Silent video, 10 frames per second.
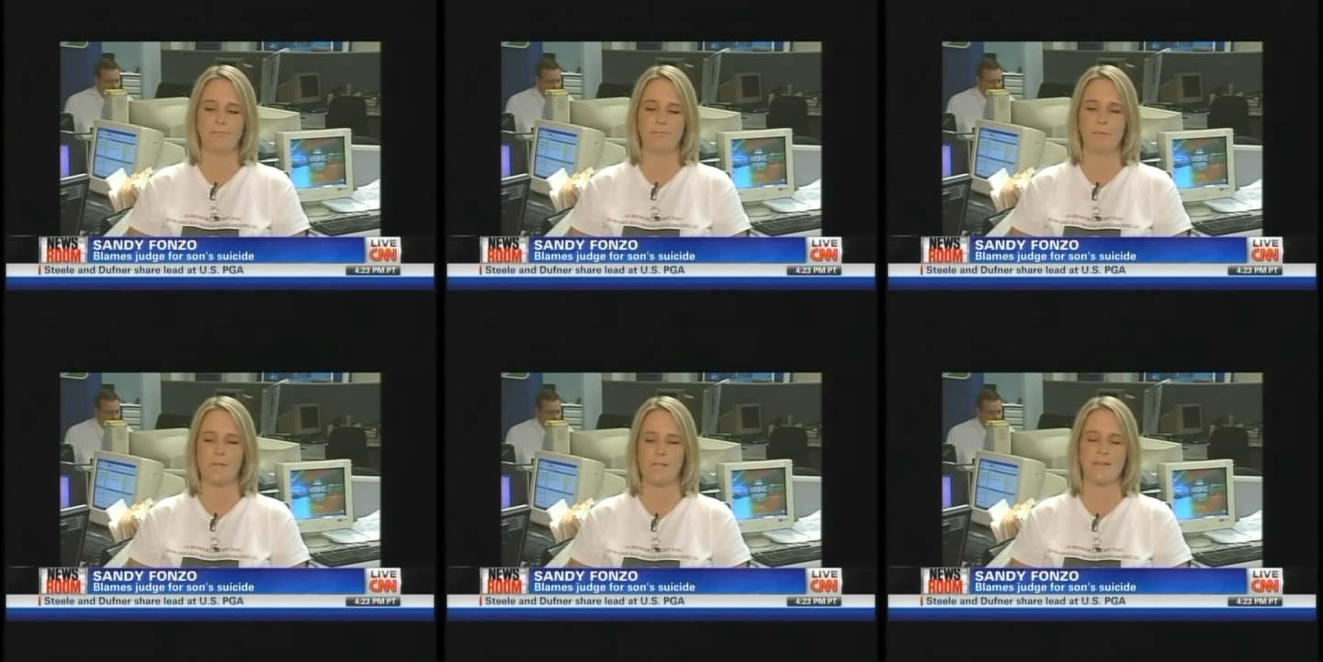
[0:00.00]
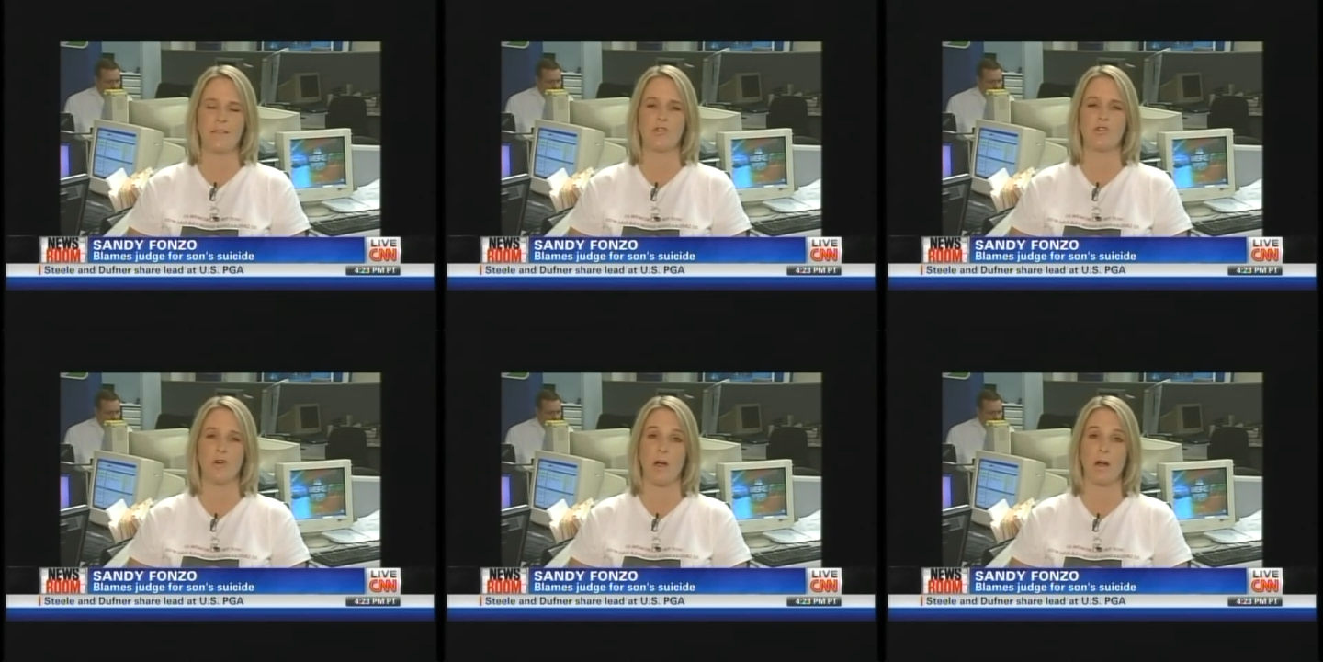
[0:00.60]
was in his
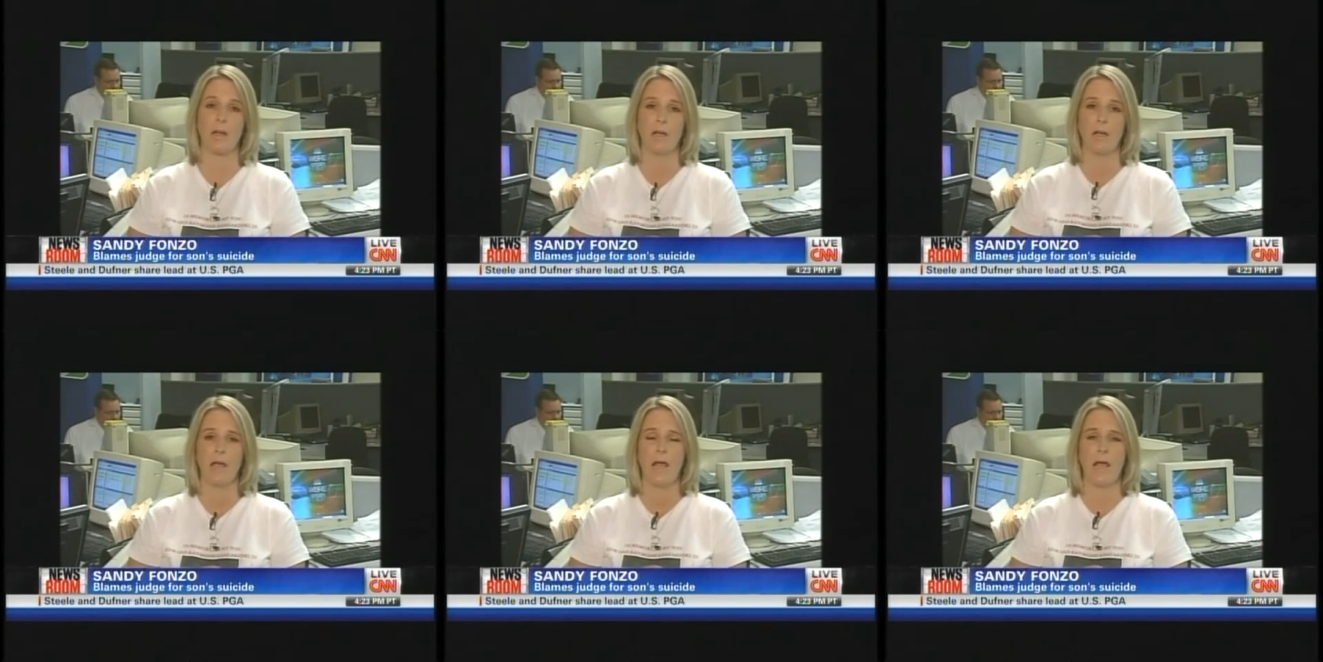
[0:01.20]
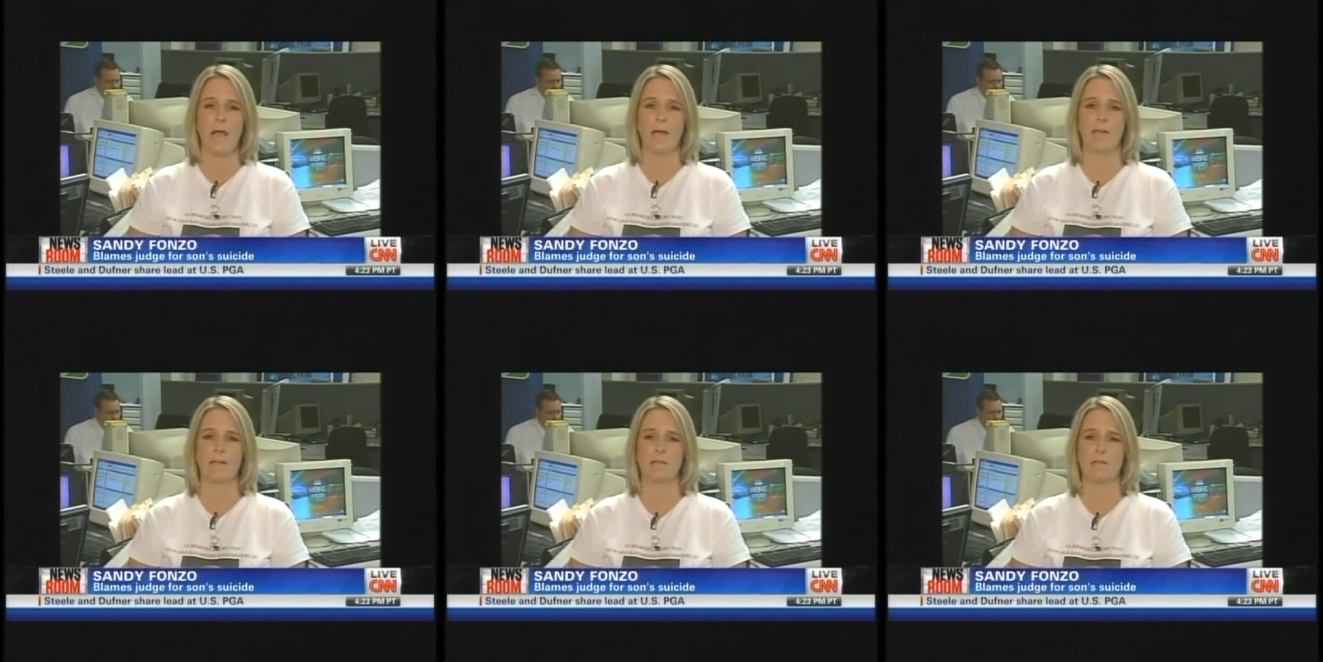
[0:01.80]
truck.
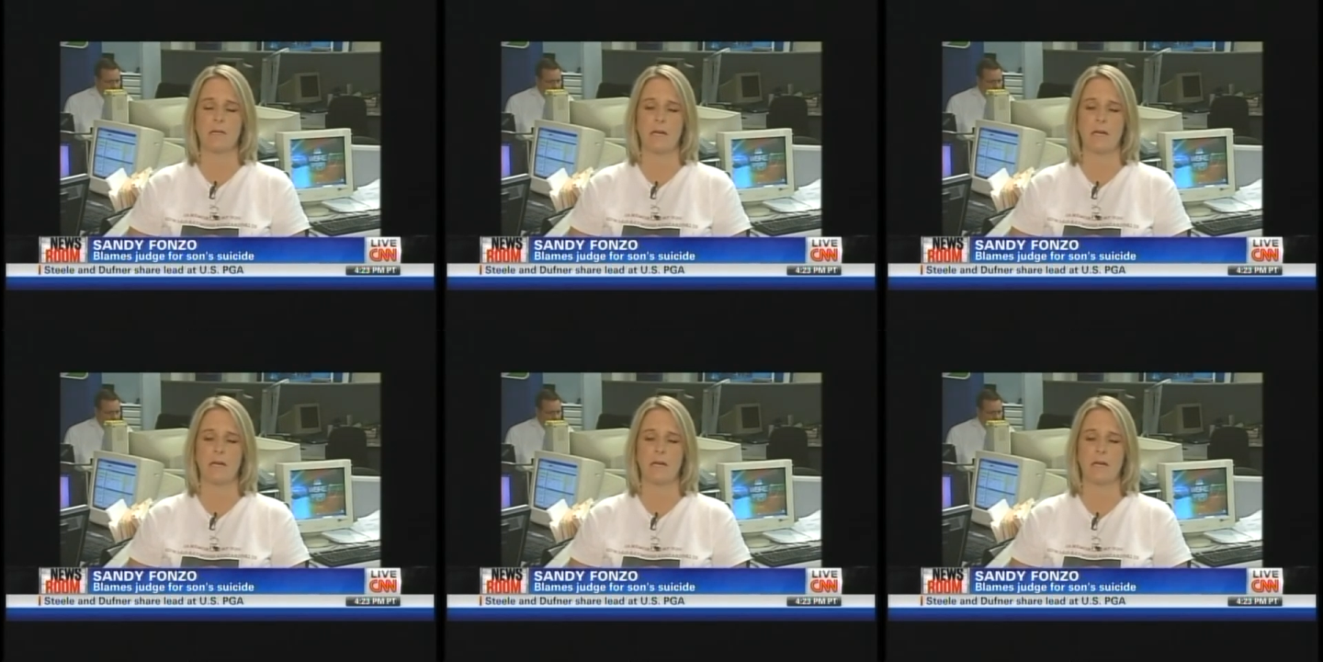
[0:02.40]
And